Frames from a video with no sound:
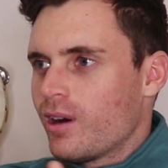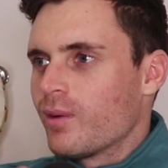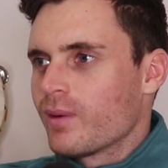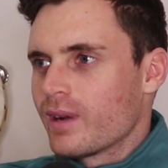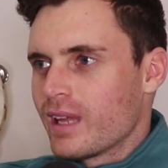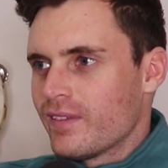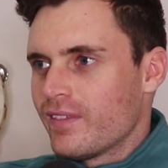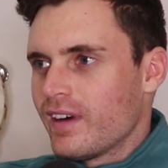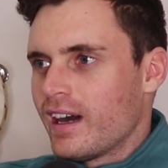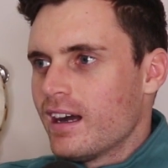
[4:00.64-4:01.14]
or
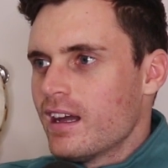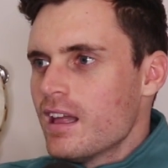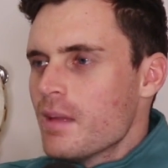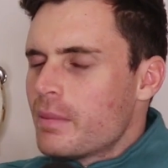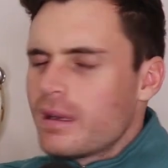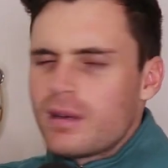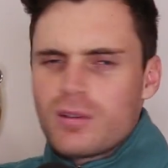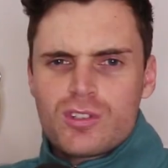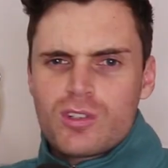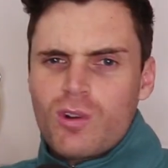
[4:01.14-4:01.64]
whatever. Yeah.
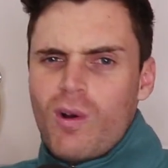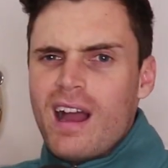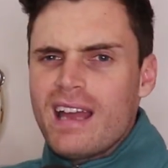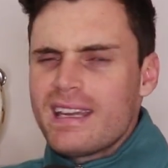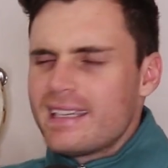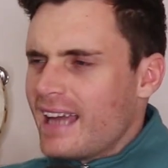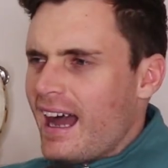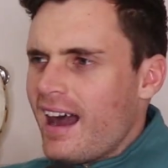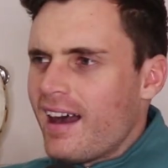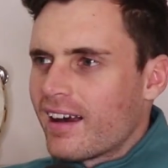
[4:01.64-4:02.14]
But he was
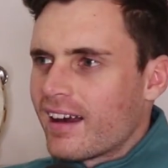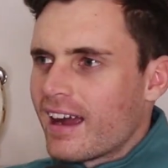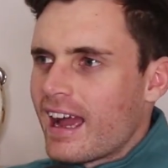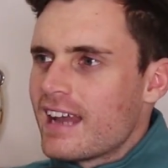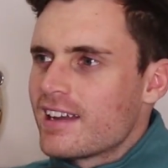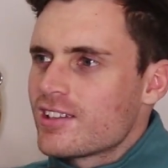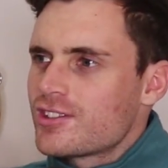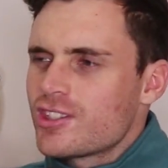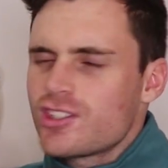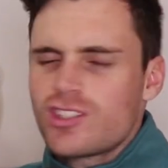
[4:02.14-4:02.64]
quite young,
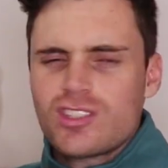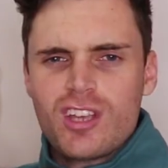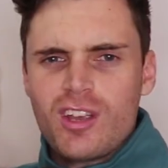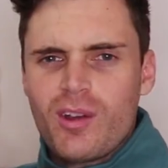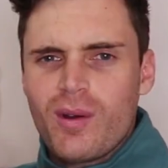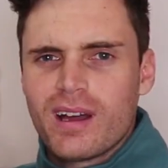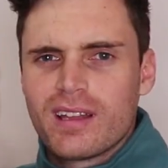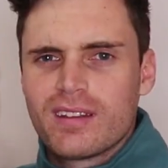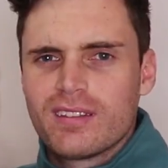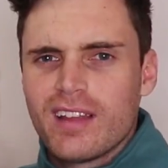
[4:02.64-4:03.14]
and it's just
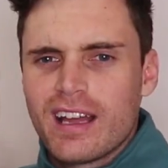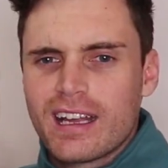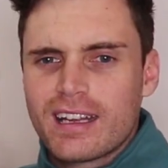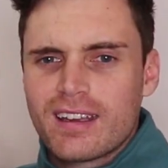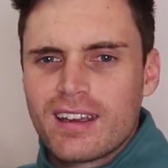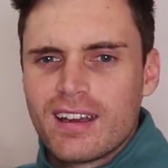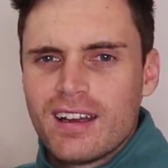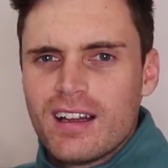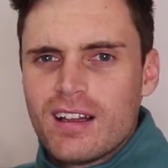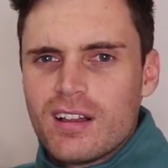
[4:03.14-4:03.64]
so
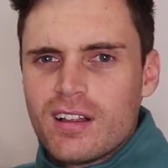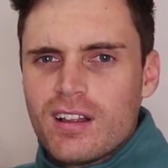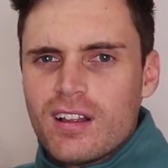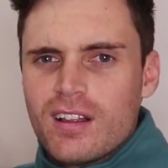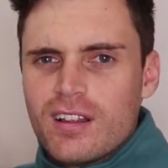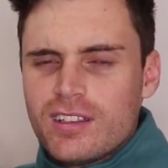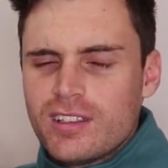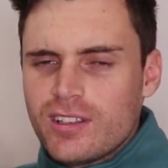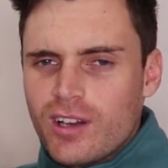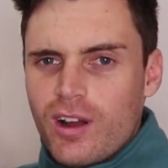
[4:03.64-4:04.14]
like,
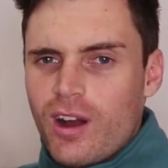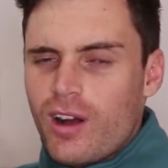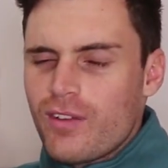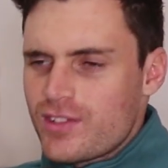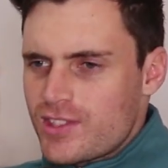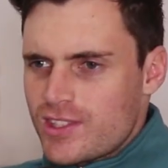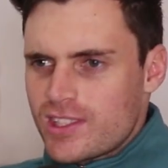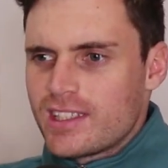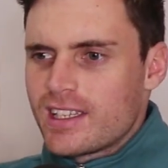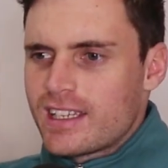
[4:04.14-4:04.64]
you know,
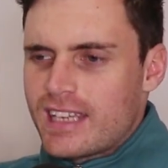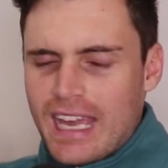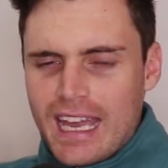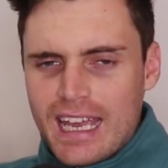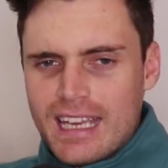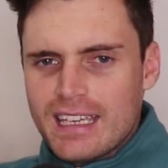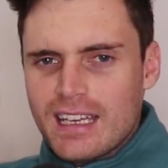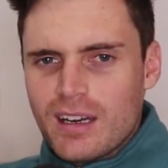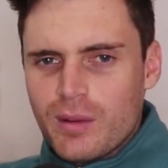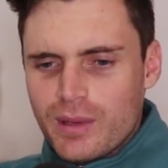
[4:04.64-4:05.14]
obviously you
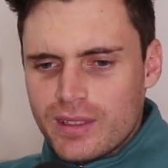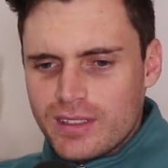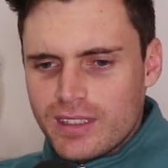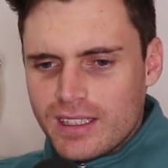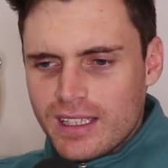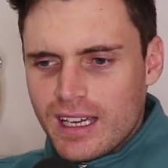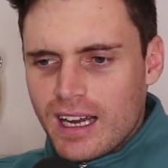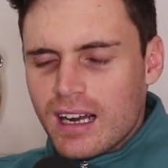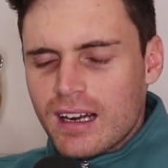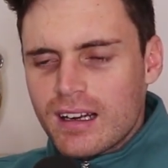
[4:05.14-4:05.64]
can get it when
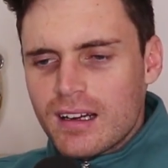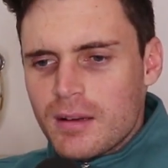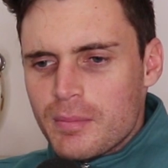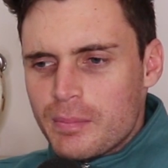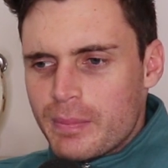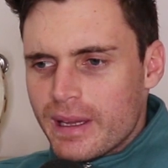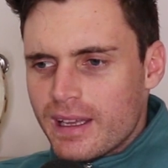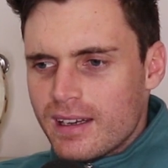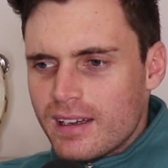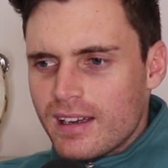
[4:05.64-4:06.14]
you're young,
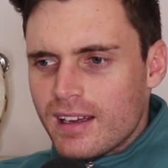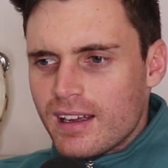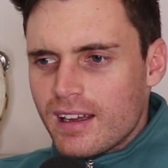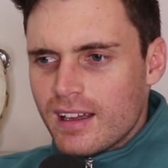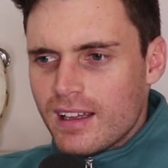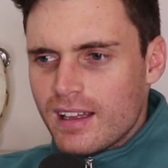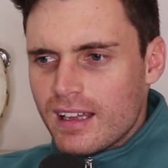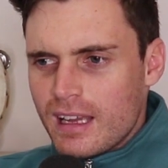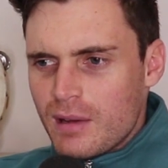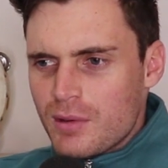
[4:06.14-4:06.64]
but
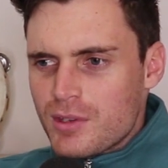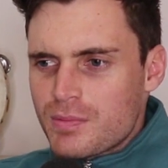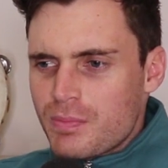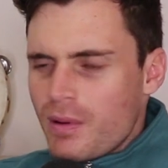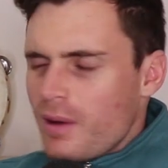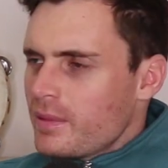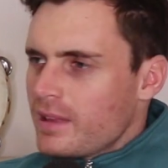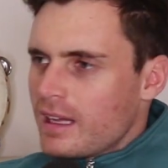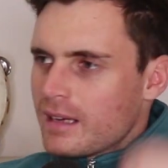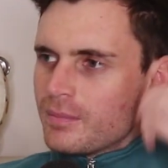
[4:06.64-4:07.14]
he was
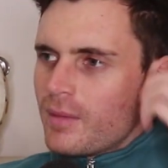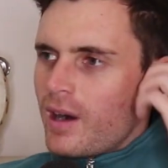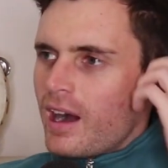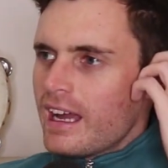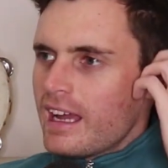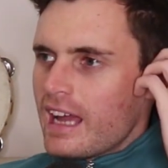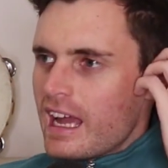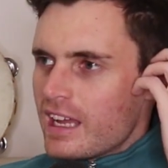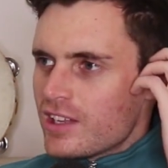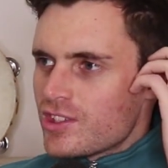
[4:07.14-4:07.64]
probably like
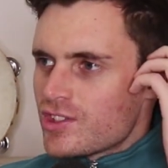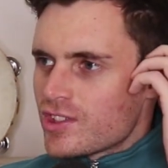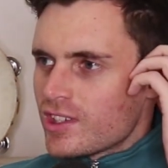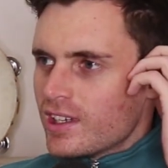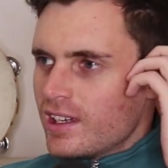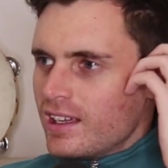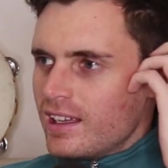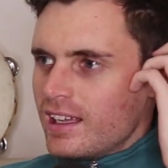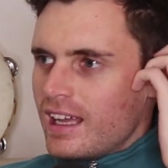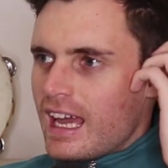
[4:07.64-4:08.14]
my age,
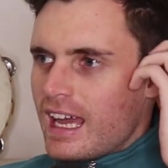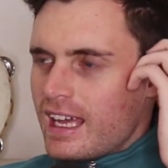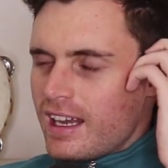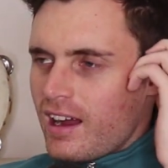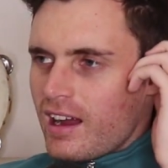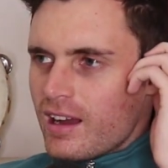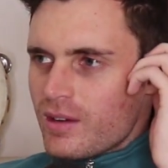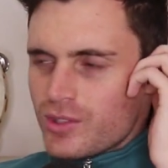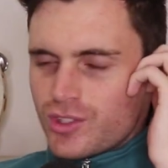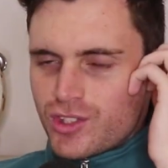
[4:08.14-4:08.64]
and
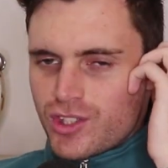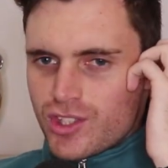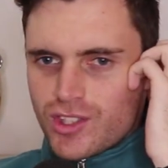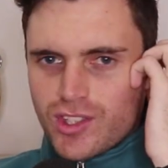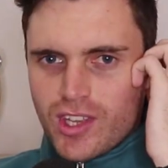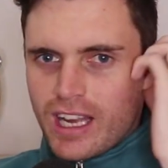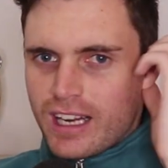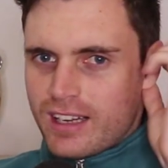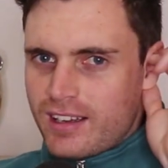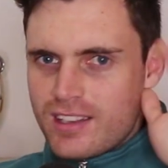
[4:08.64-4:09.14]
I was
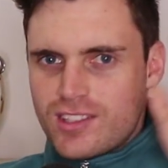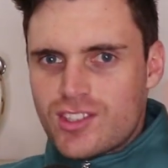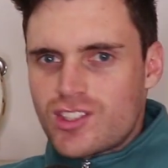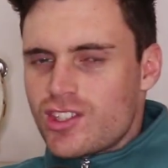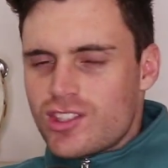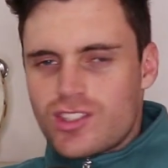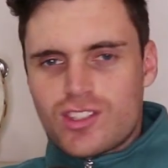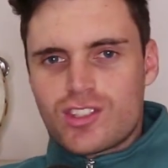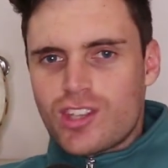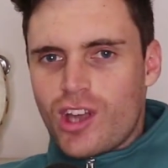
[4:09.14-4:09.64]
just like, it's
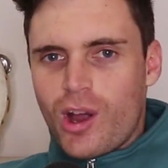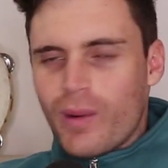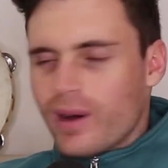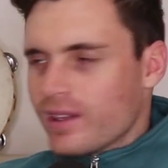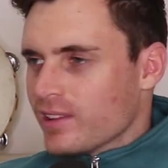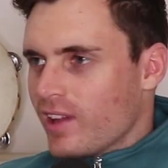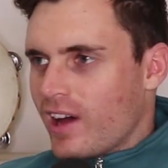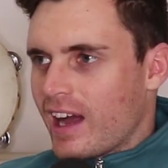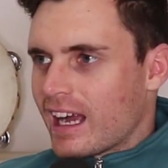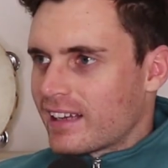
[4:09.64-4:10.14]
just so
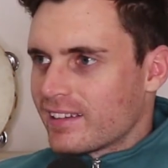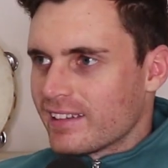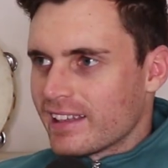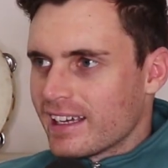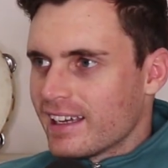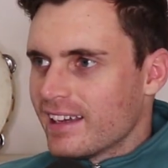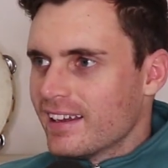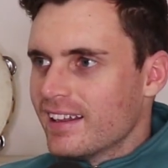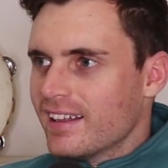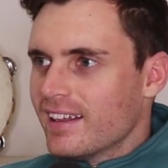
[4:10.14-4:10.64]

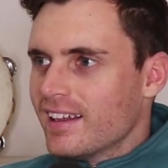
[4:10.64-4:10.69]
unlikely.